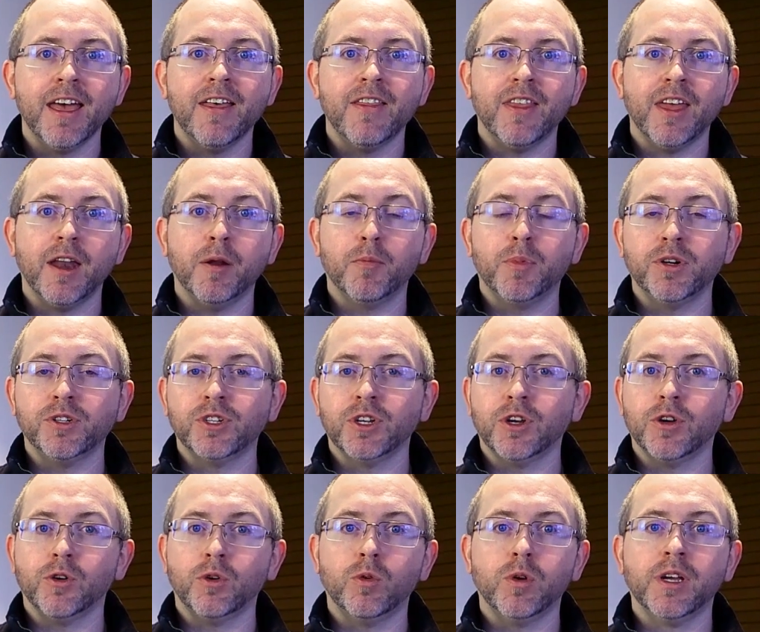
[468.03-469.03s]
that a person
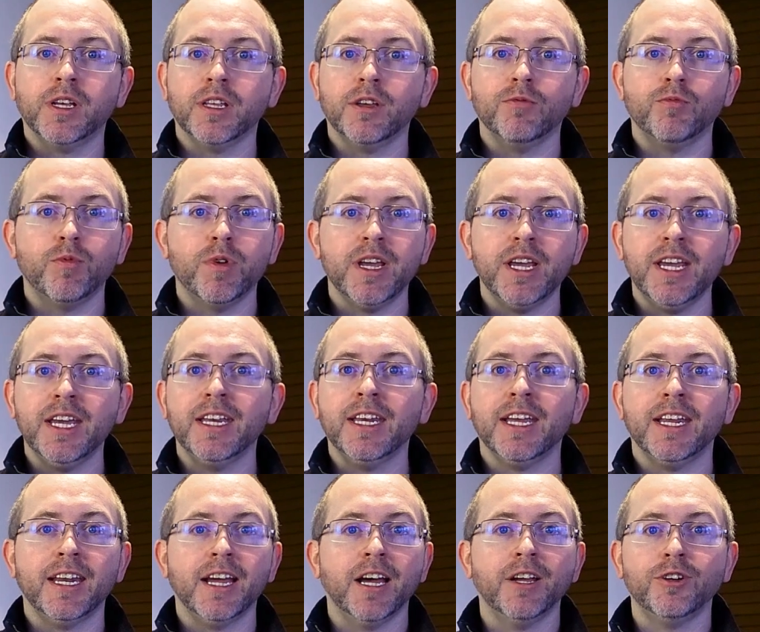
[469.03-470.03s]
could quickly read
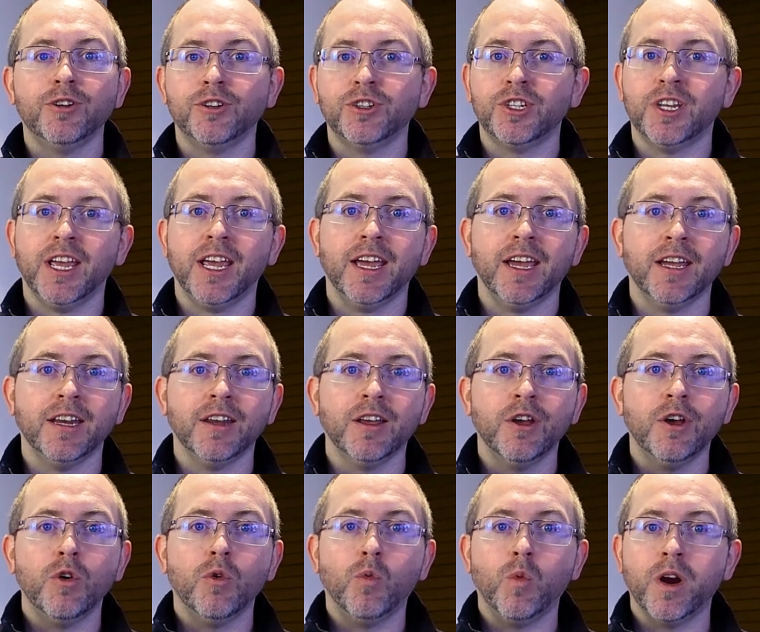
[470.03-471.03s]
and understand
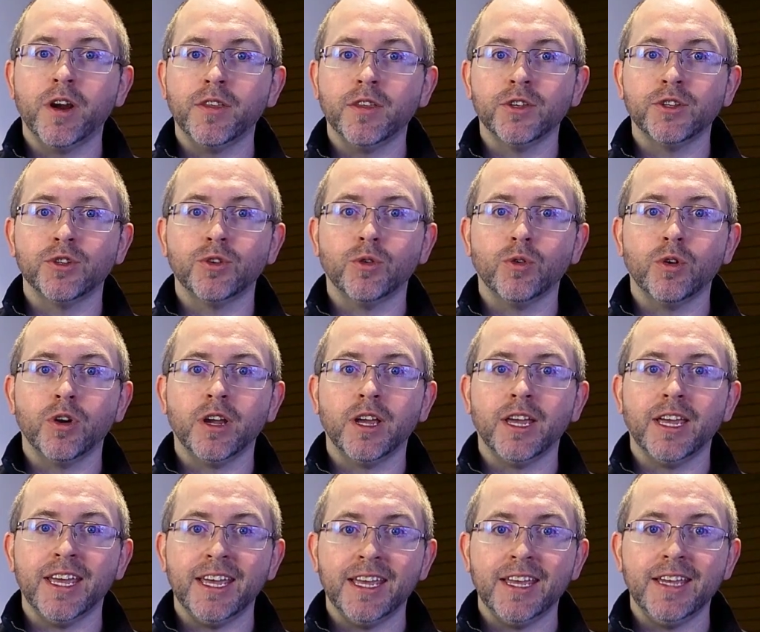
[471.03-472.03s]
where the story
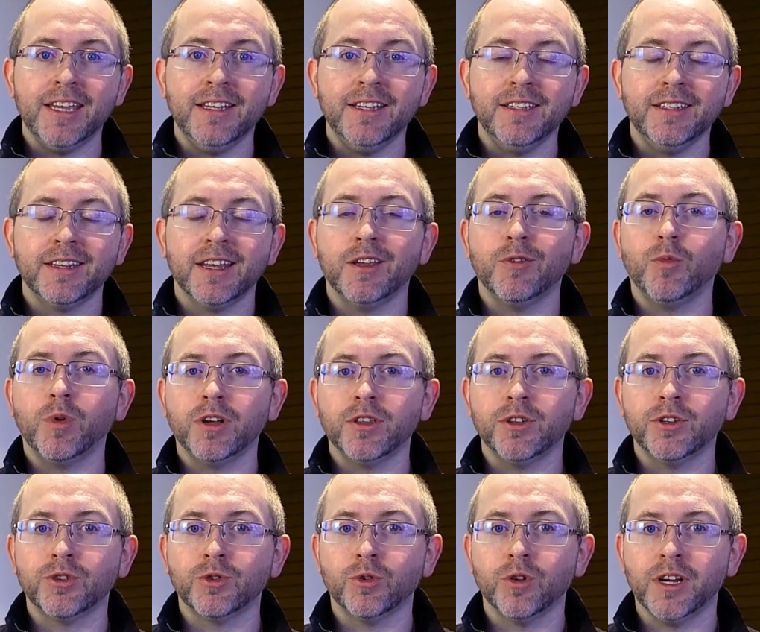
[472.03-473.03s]
is and where the
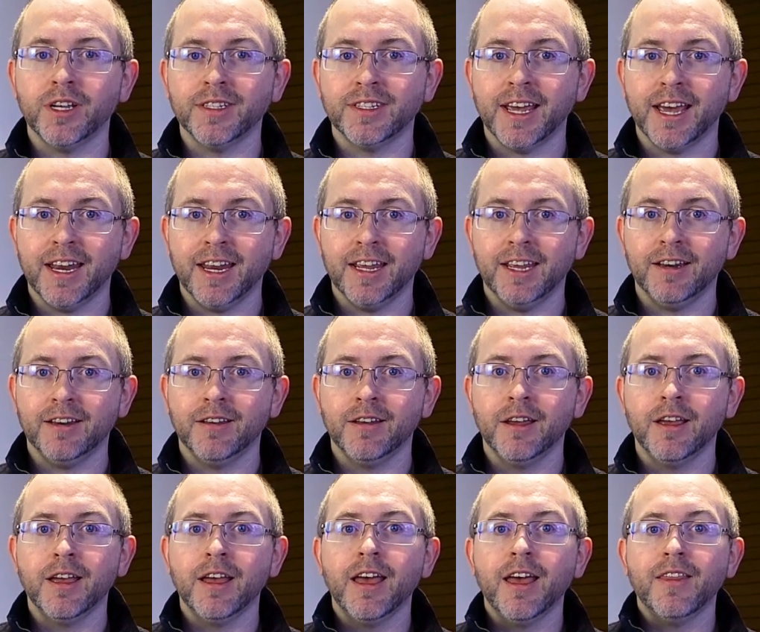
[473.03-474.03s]
story is heading.
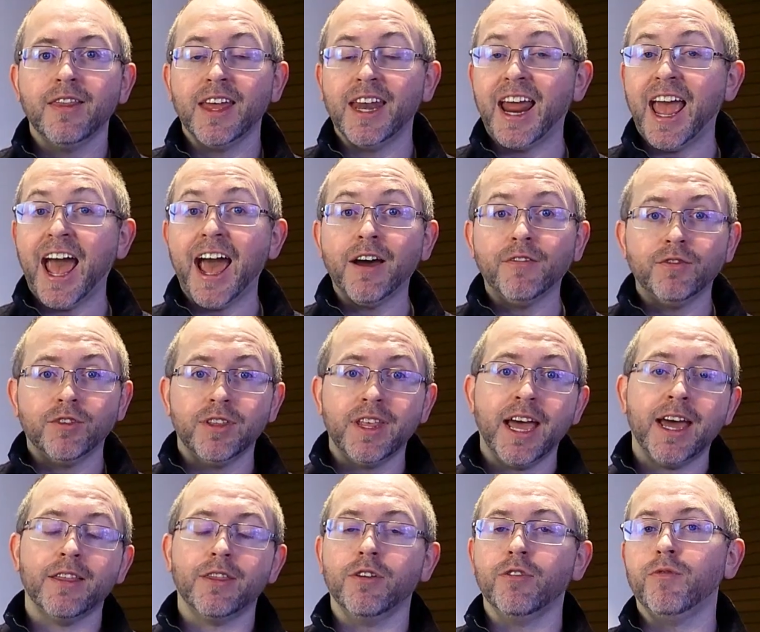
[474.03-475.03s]
Then after
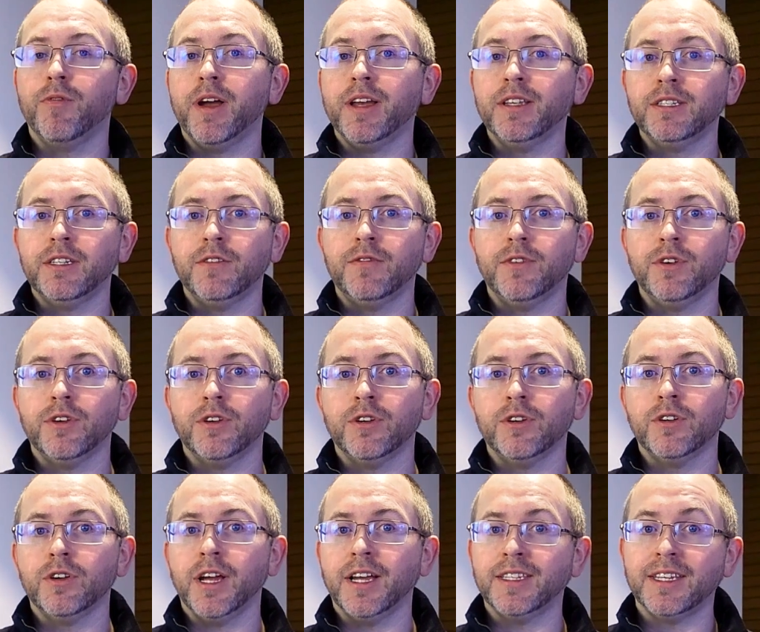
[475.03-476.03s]
that, the rest of
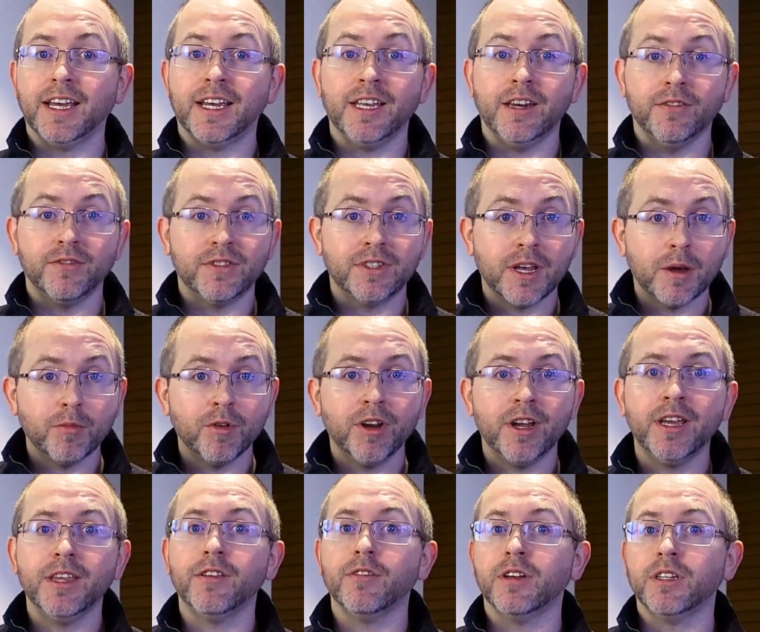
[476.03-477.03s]
your executive
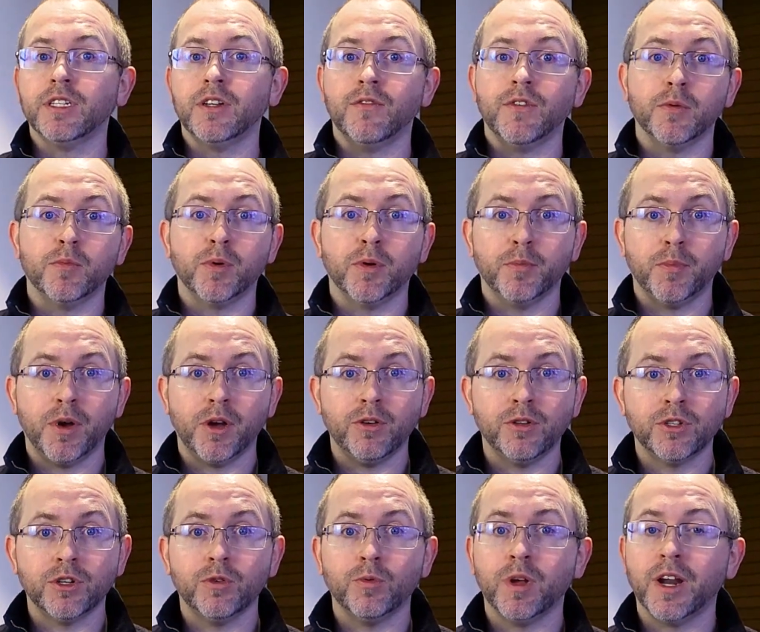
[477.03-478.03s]
summary, the rest of your
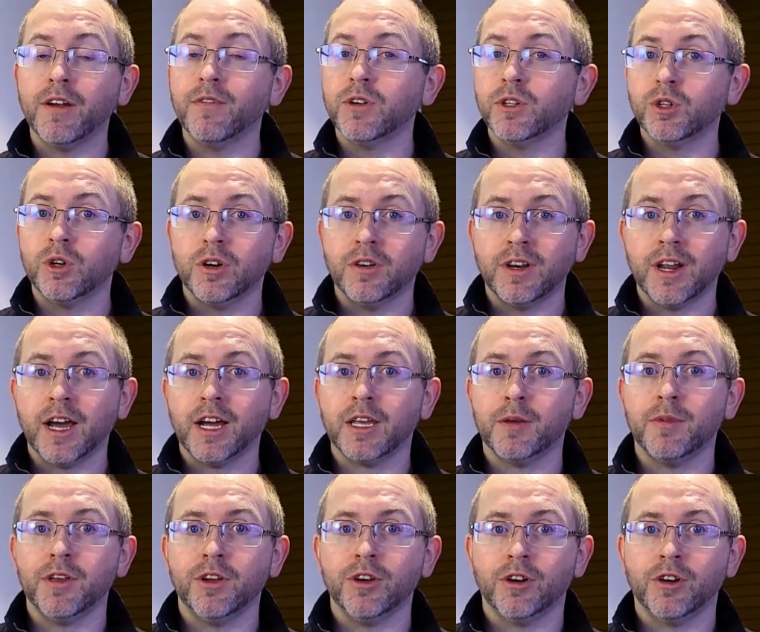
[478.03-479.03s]
proposal, whatever sort of
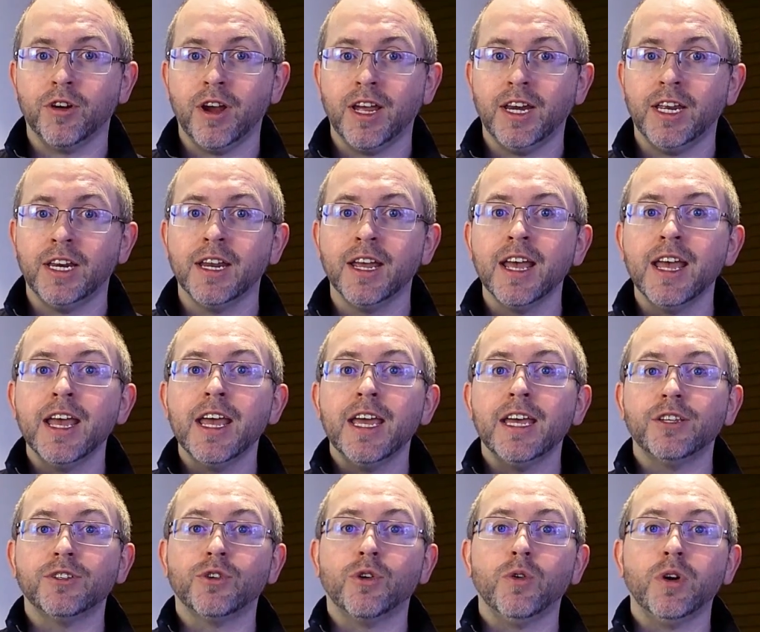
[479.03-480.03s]
document you're creating
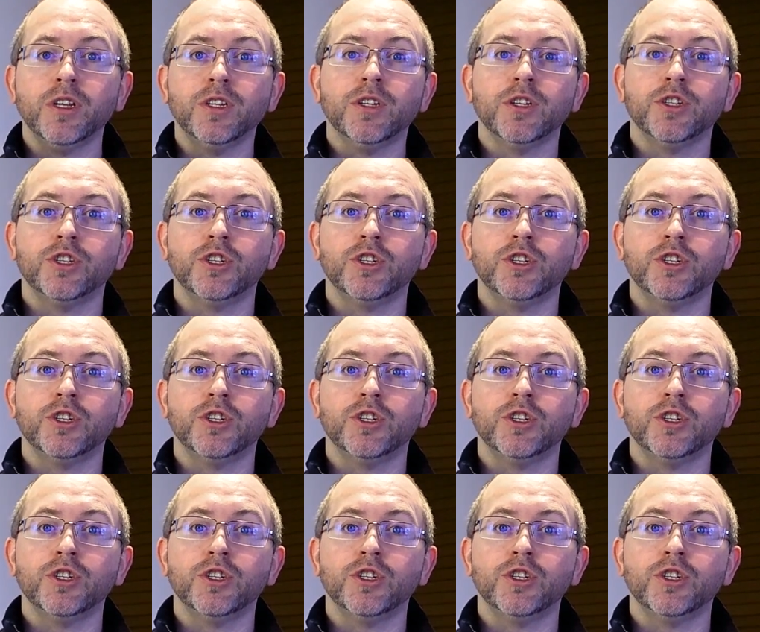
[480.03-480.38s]
is going to